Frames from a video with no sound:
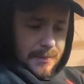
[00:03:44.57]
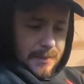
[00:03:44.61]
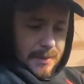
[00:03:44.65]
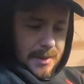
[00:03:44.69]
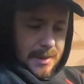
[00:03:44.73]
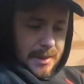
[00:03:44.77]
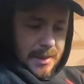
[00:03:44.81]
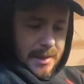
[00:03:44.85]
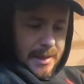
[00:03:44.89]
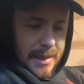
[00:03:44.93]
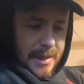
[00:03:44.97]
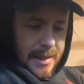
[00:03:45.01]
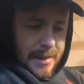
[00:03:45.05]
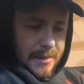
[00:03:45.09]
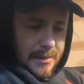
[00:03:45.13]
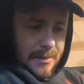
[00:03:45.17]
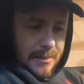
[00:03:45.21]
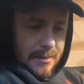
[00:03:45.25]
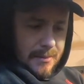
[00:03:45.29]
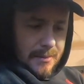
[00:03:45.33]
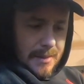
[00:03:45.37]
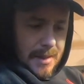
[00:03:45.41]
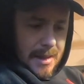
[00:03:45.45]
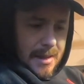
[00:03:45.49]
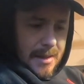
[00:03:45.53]
to get
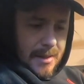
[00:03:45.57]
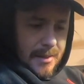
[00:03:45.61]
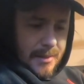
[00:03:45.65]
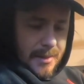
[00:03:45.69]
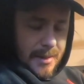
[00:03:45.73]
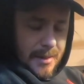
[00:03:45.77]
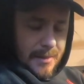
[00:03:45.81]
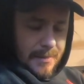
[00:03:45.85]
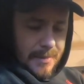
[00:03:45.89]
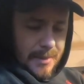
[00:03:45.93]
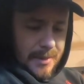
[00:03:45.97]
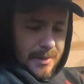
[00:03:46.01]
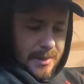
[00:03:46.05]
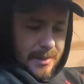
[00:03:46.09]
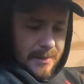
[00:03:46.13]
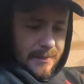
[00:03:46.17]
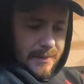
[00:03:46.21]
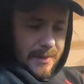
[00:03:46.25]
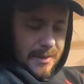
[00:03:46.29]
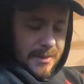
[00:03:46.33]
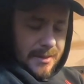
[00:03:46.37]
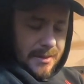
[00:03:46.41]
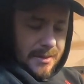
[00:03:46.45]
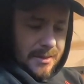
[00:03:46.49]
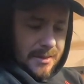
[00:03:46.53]
around, I believe
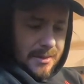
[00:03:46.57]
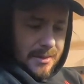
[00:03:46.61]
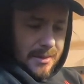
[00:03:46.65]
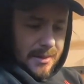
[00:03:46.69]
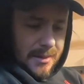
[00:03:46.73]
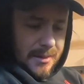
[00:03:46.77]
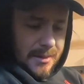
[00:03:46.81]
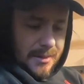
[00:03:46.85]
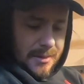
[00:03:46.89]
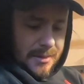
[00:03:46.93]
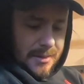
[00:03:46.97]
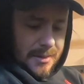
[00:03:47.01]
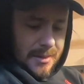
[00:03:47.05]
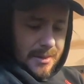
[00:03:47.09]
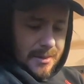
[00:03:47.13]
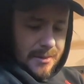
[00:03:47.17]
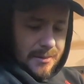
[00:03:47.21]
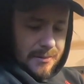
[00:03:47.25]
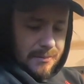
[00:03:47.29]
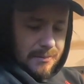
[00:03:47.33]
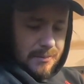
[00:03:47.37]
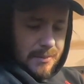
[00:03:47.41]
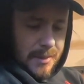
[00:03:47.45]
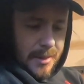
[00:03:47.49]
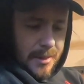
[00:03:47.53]
it's
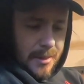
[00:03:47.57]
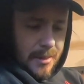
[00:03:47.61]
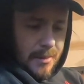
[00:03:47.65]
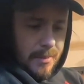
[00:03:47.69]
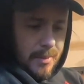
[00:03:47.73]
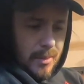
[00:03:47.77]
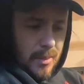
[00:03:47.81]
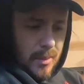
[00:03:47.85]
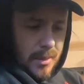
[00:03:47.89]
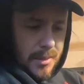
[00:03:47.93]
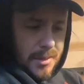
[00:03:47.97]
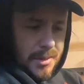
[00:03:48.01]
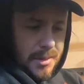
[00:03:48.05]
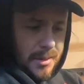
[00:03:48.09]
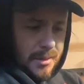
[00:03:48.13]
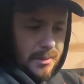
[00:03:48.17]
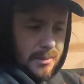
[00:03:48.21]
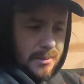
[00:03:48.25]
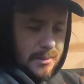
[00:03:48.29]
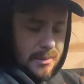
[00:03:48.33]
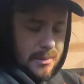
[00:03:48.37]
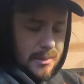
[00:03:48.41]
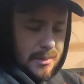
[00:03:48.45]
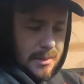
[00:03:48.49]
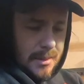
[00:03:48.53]
this rear portion